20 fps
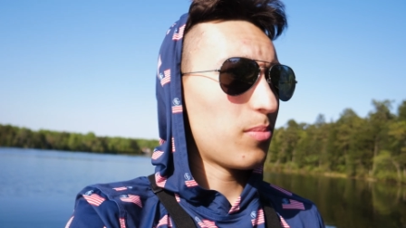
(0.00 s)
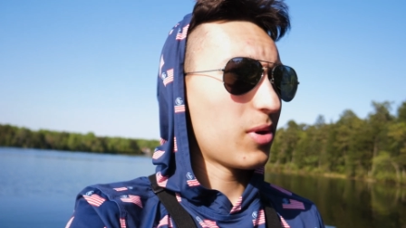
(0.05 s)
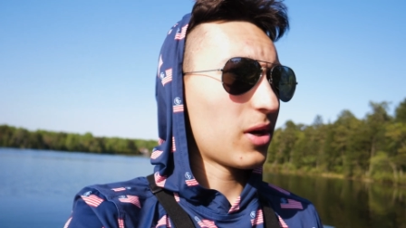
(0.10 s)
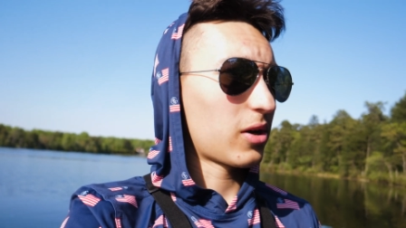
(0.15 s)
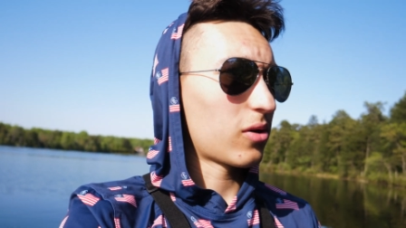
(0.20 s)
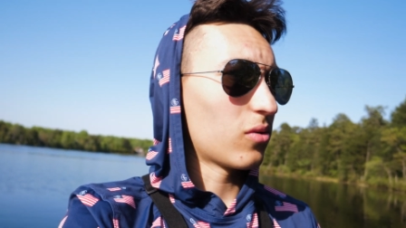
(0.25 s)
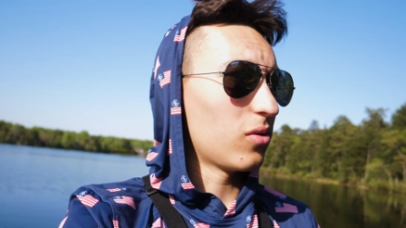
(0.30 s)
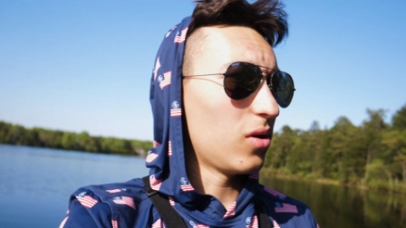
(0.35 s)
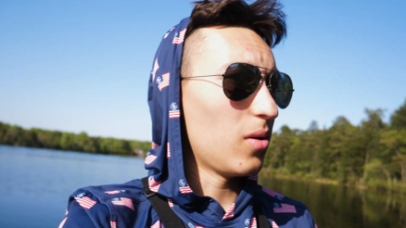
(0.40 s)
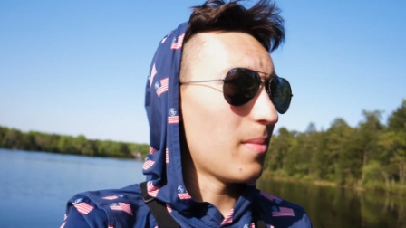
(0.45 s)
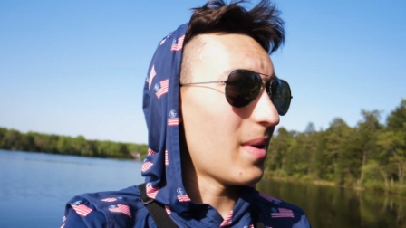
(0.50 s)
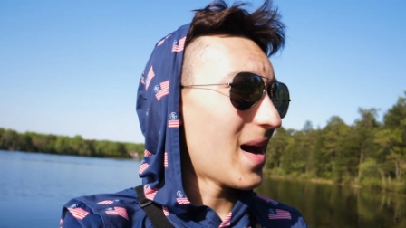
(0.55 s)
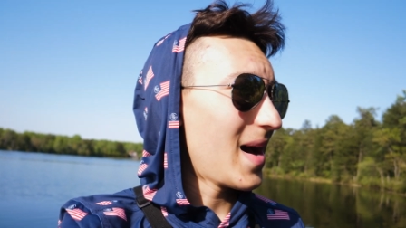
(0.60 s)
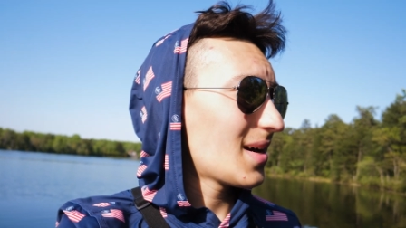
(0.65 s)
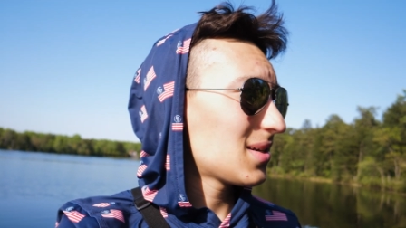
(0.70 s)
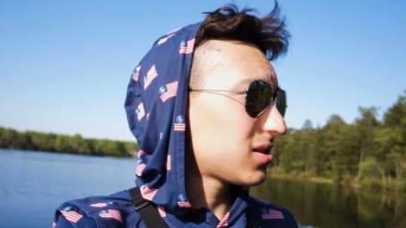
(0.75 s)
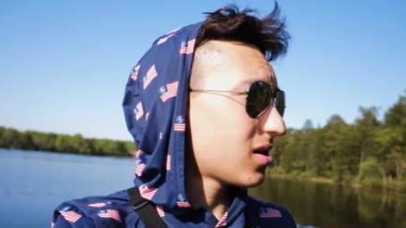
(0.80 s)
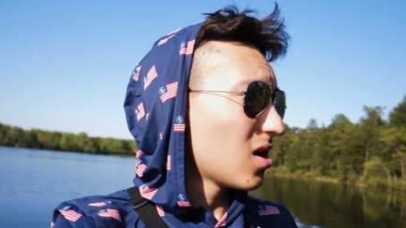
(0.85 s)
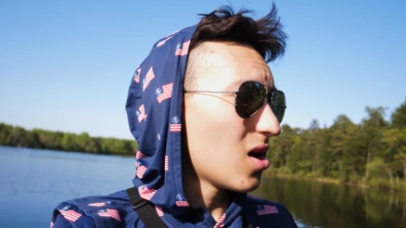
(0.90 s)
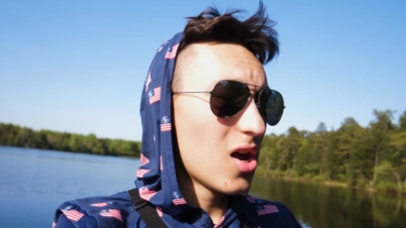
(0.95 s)
of pickerel and
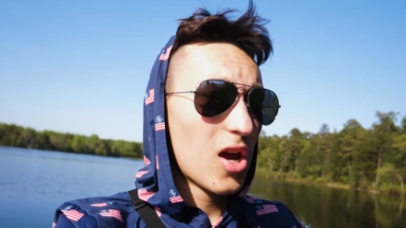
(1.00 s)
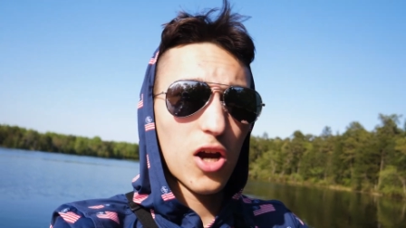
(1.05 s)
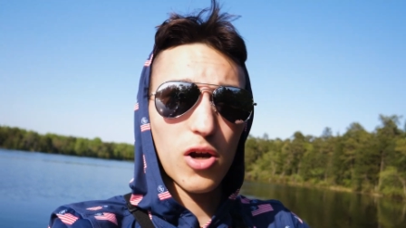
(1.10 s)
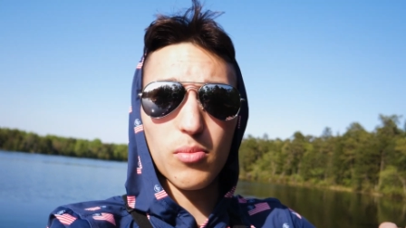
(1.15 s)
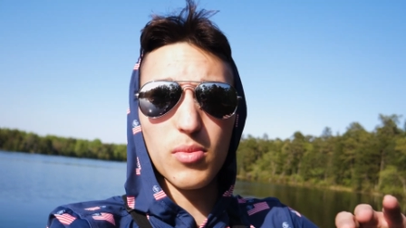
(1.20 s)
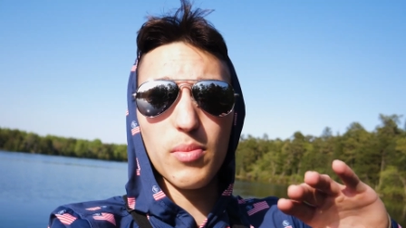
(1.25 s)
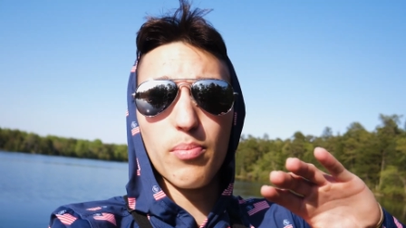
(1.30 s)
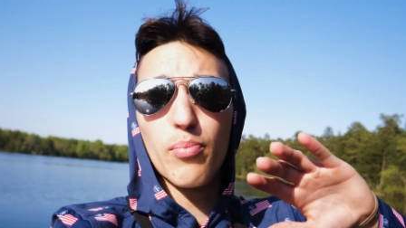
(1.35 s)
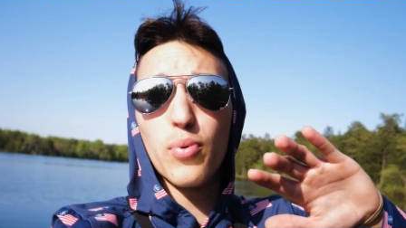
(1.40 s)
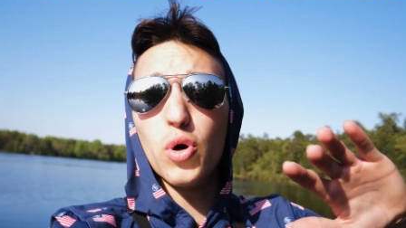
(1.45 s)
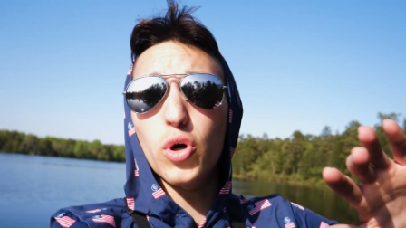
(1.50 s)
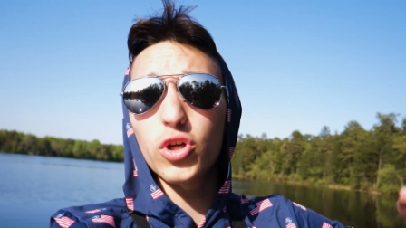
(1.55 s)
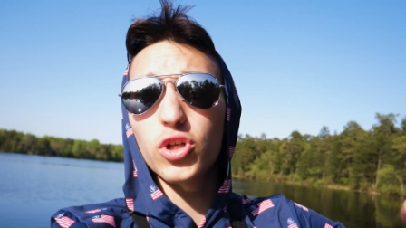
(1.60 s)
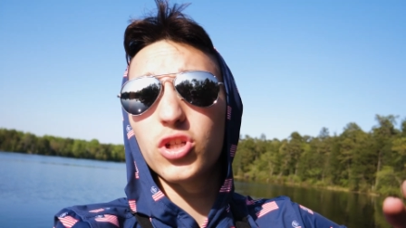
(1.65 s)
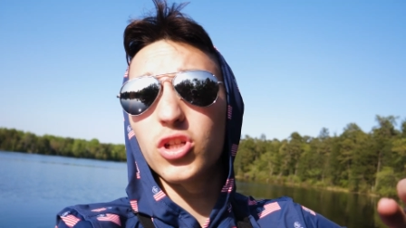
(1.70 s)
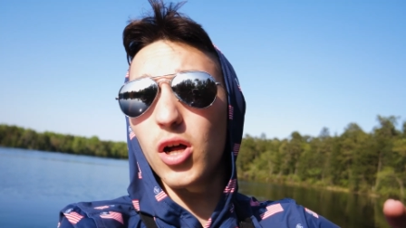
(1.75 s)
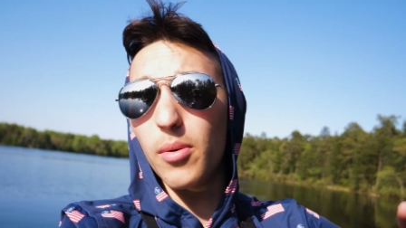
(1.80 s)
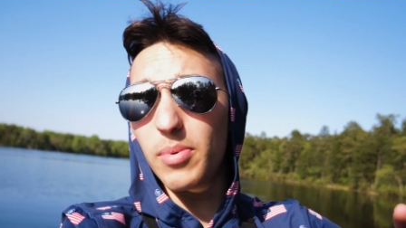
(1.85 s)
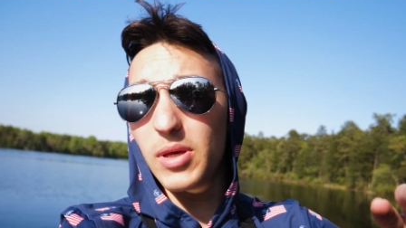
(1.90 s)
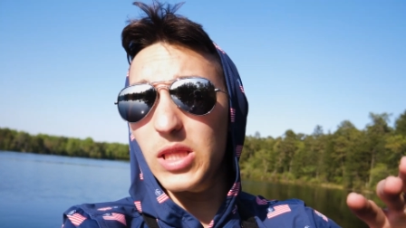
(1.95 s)
bass can be
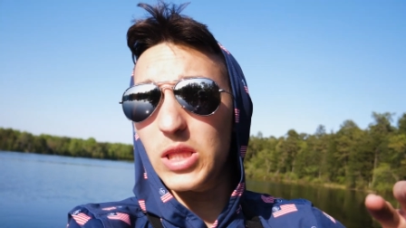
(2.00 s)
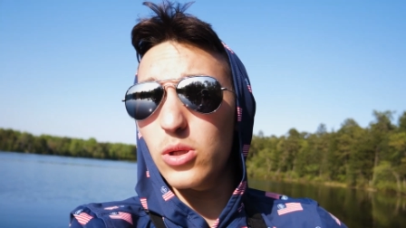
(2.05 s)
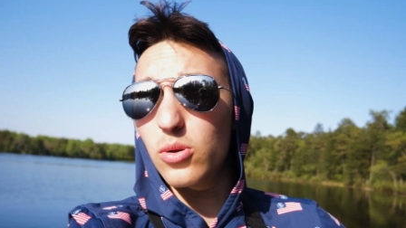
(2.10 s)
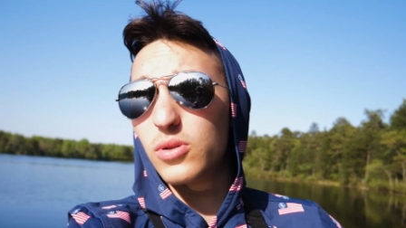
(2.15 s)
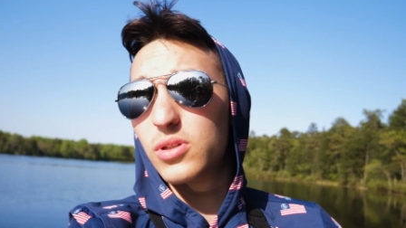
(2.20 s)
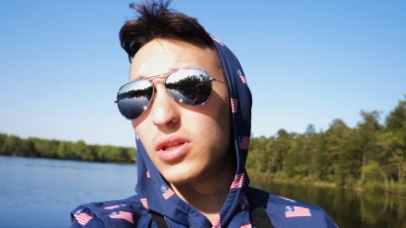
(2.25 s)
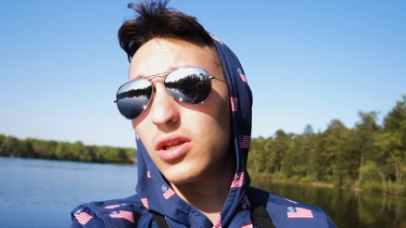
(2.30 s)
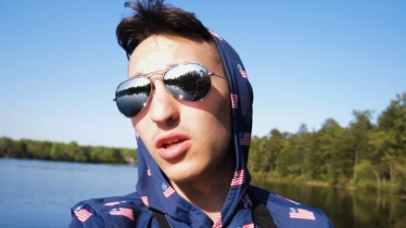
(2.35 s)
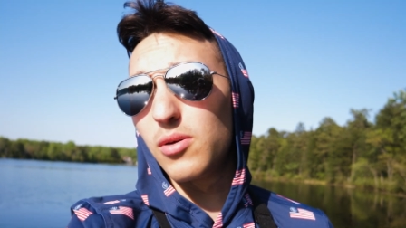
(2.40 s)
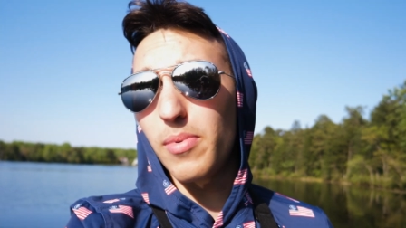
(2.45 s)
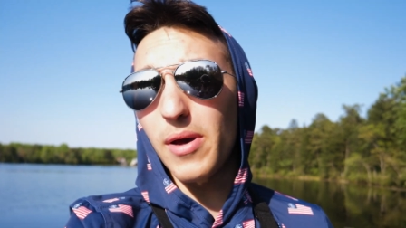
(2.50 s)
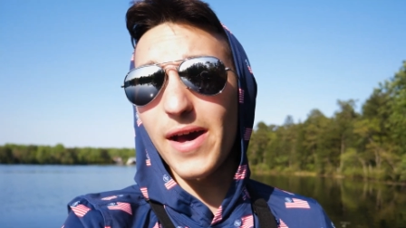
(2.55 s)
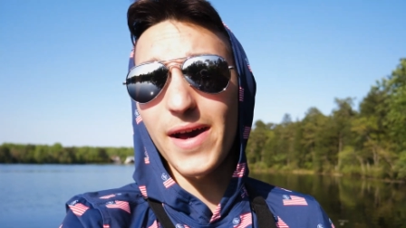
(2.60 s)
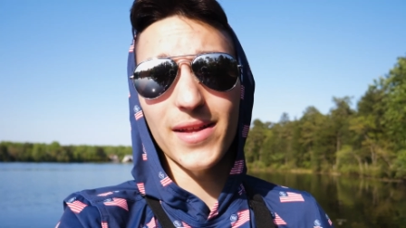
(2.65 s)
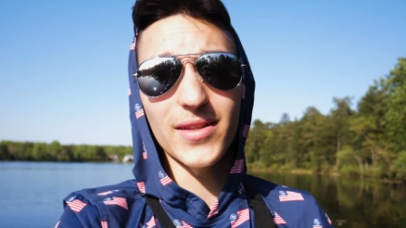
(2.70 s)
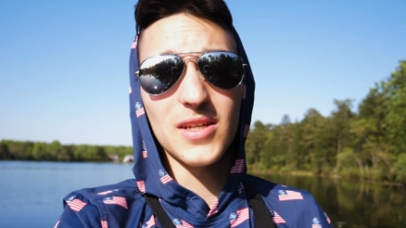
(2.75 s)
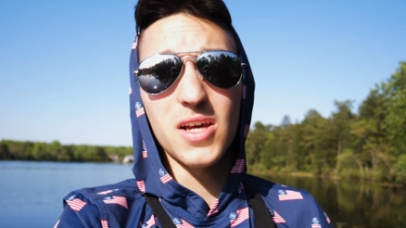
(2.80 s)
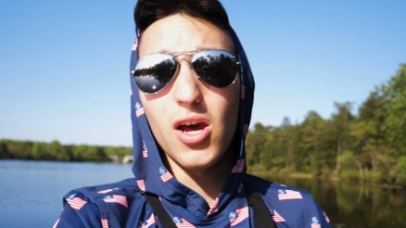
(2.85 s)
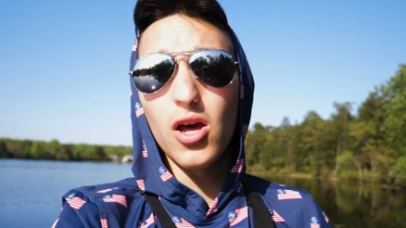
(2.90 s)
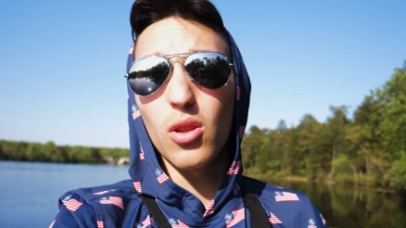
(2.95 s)
pushed up in those lily
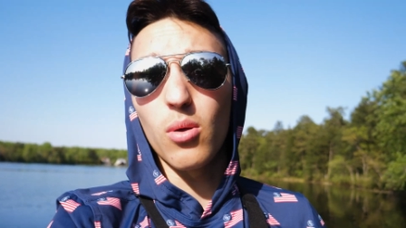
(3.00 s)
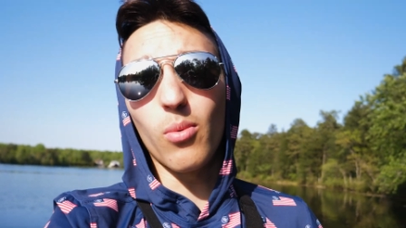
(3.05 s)
pads.